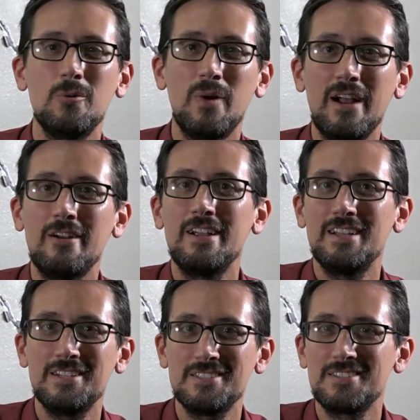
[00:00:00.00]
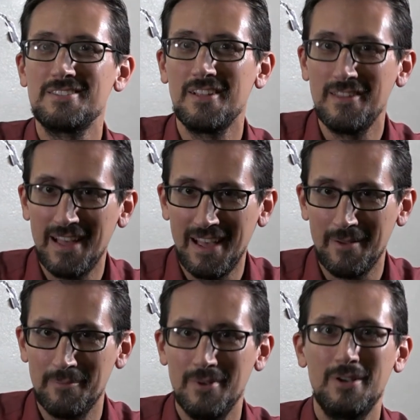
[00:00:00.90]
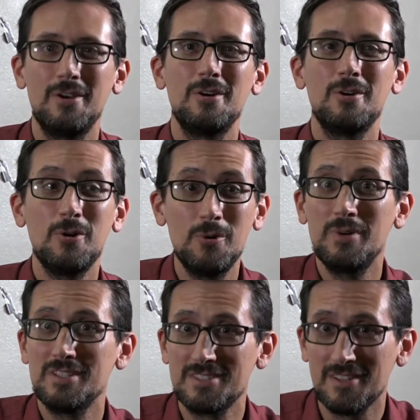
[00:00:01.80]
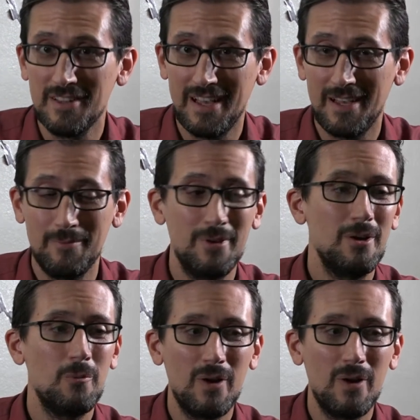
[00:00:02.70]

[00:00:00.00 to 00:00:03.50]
Where is the Lamb? Who is the Lamb?